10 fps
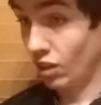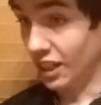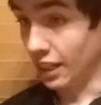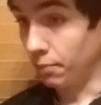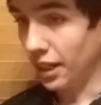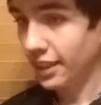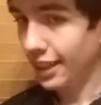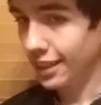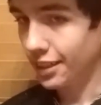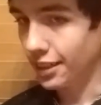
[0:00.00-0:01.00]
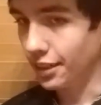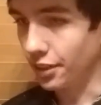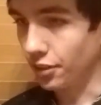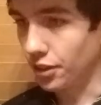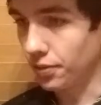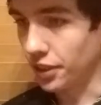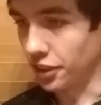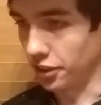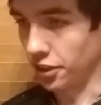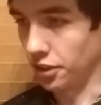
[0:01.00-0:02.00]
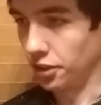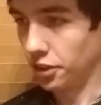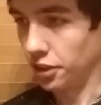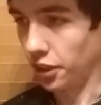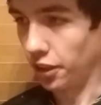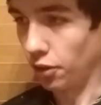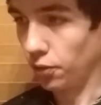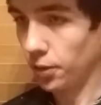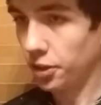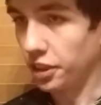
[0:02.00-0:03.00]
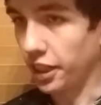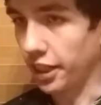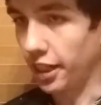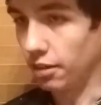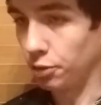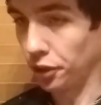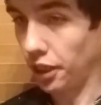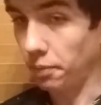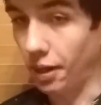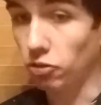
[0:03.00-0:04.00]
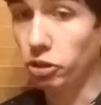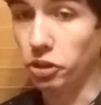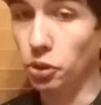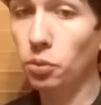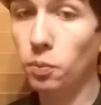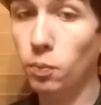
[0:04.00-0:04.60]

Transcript: In my 18 years of existence and over a decade of drinking Mountain Dew,